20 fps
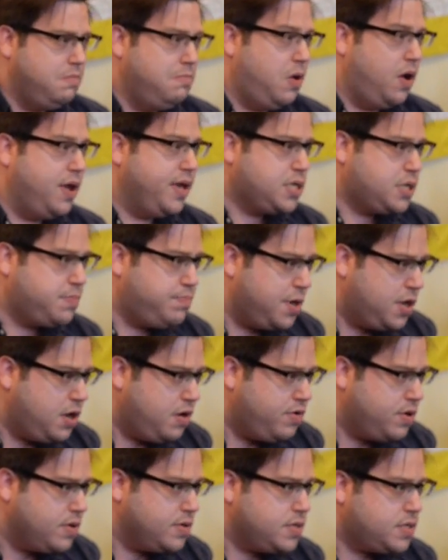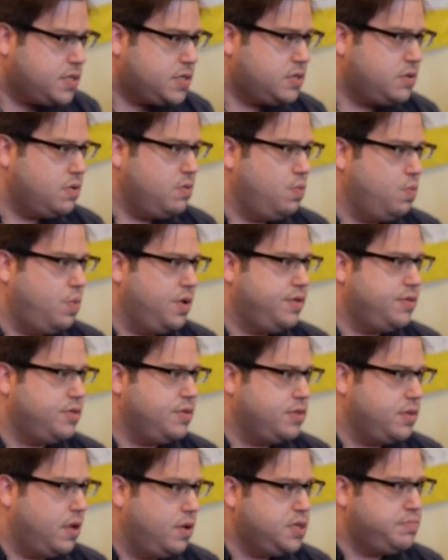My experience
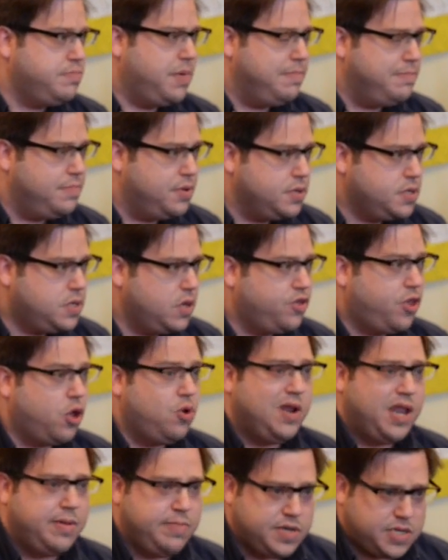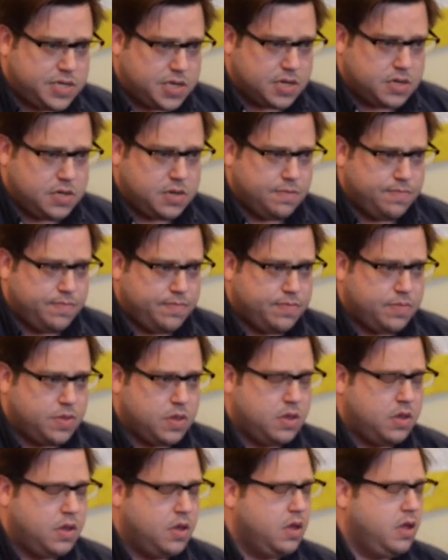with those members, though limited,
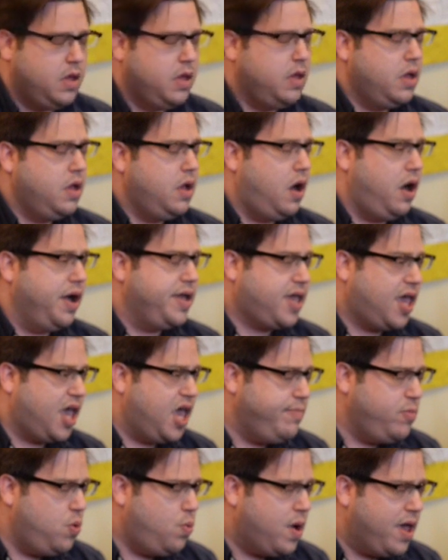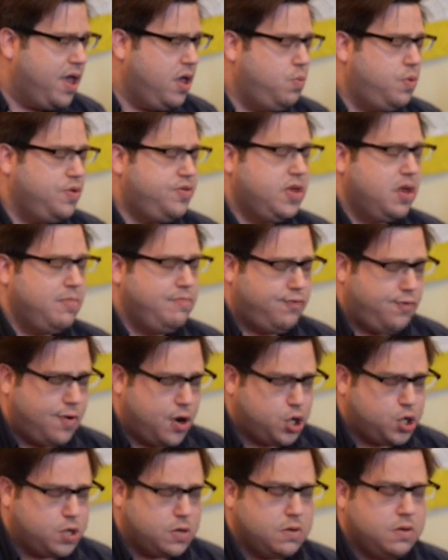I came away with the
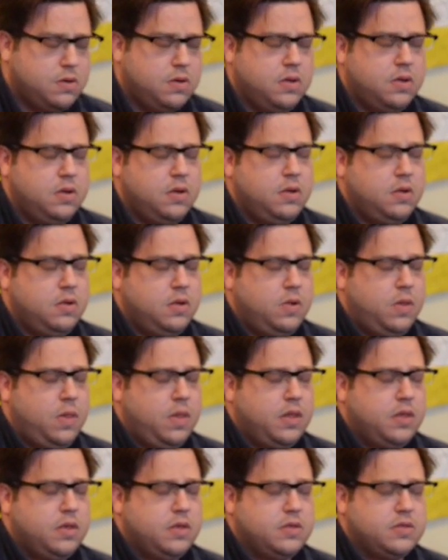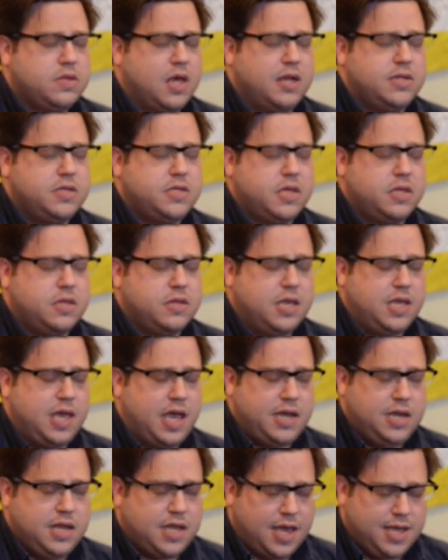impression that the
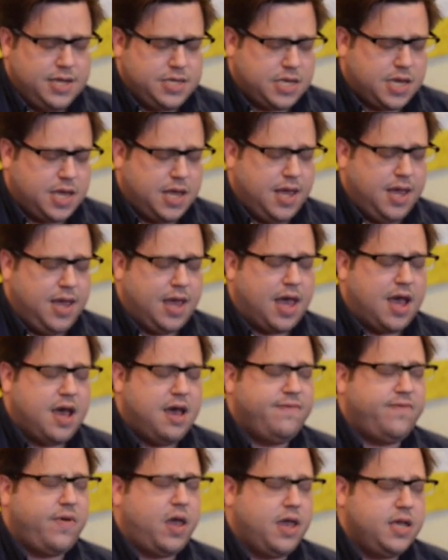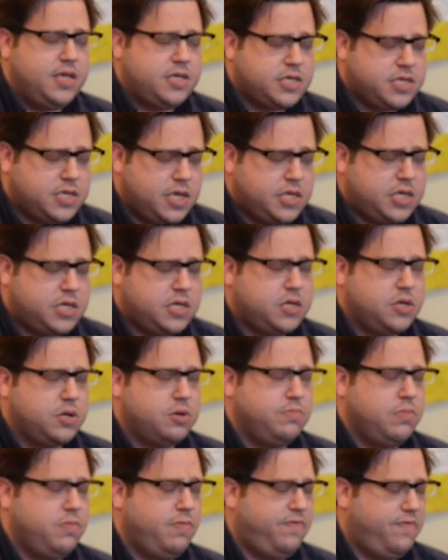NKT have a
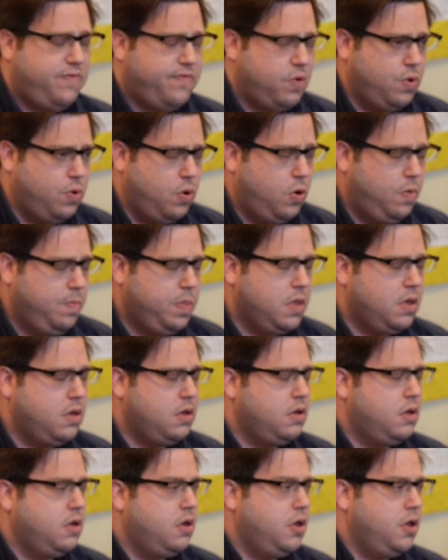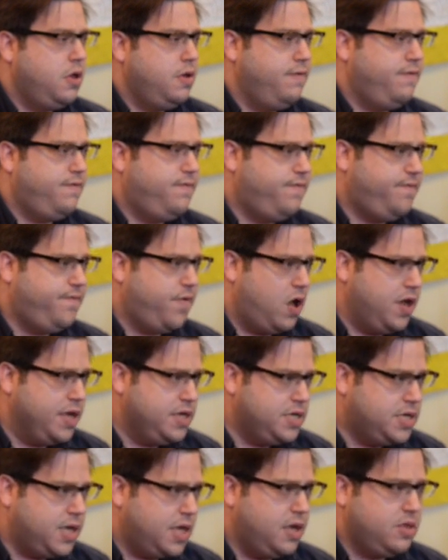system for
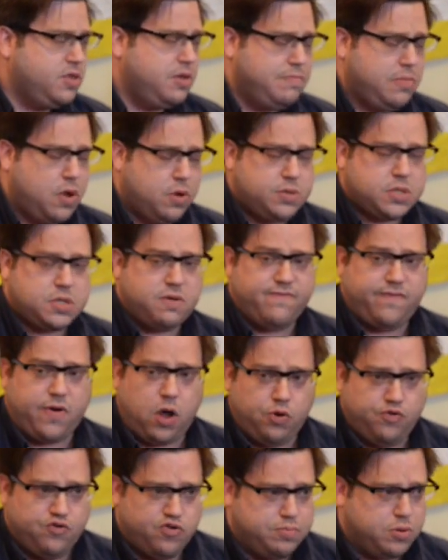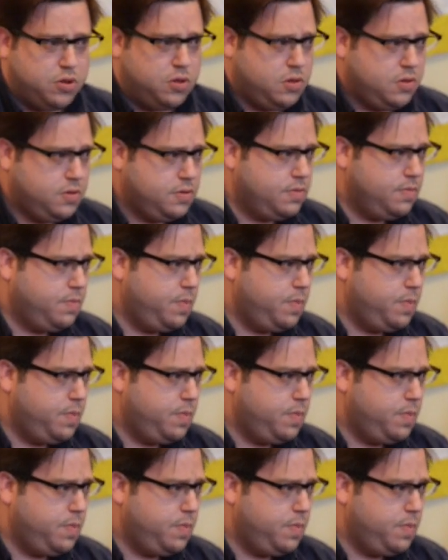finding the most vulnerable